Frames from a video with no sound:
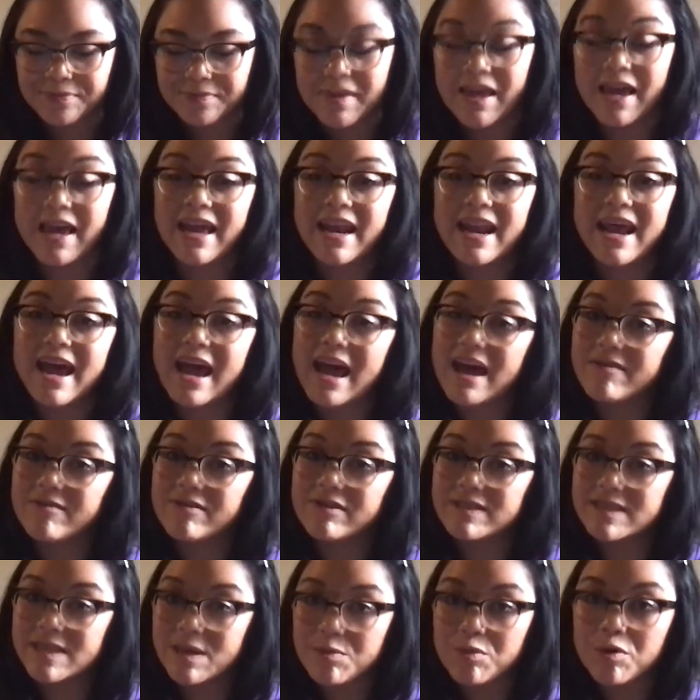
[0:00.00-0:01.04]
And I have a
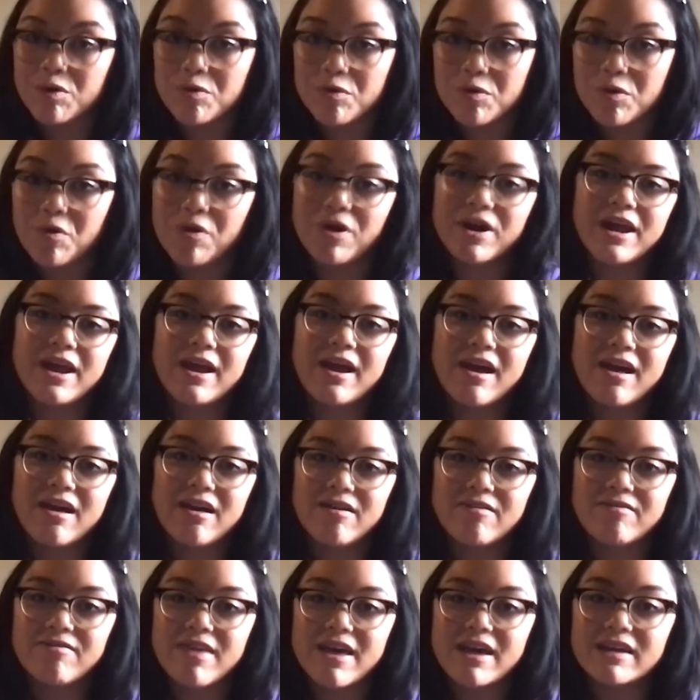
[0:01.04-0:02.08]
separate recording of
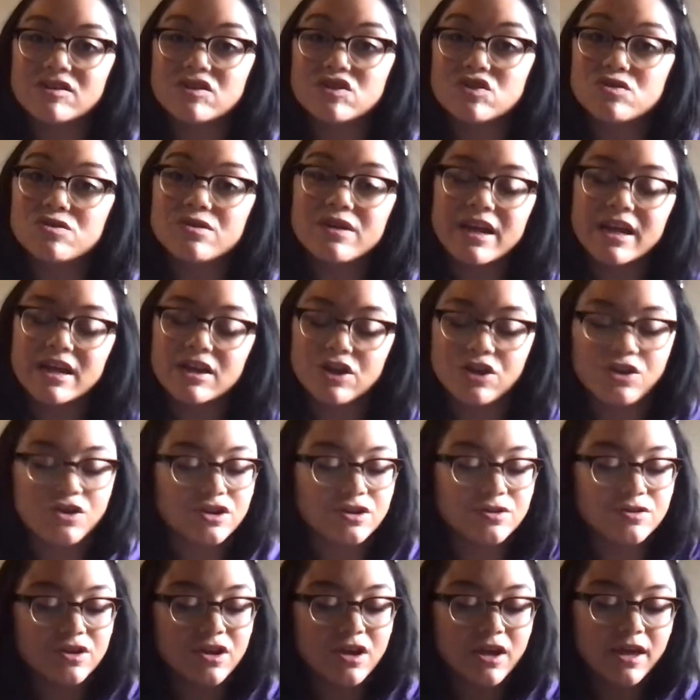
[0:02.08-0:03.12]
that story, and you
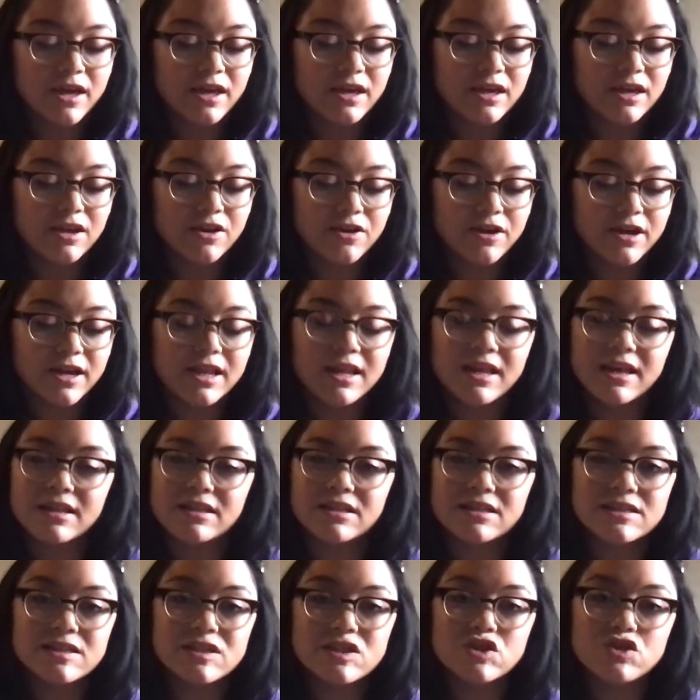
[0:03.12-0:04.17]
can hear it and
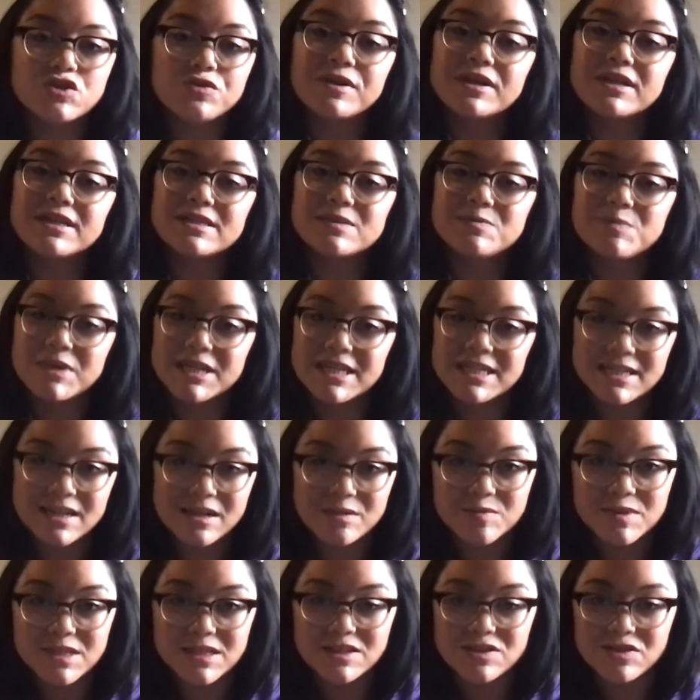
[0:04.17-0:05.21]
listen to it as many
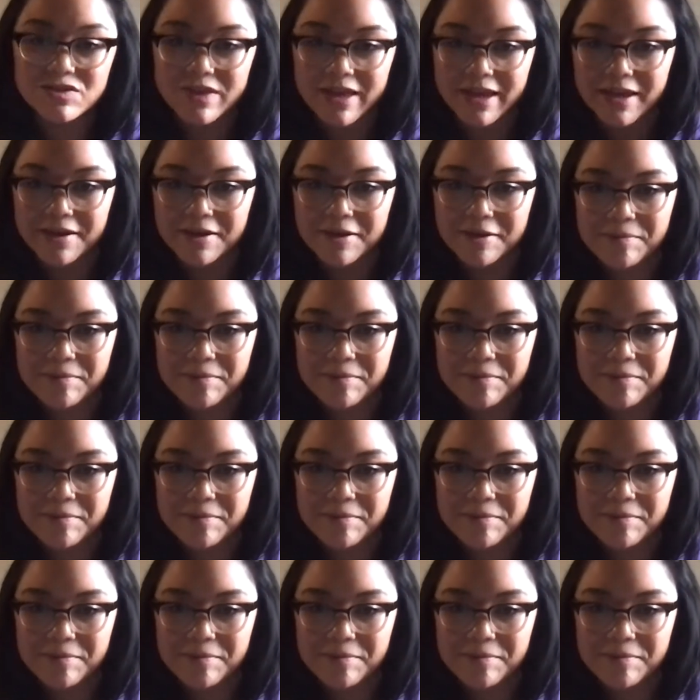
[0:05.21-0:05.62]
times as you like.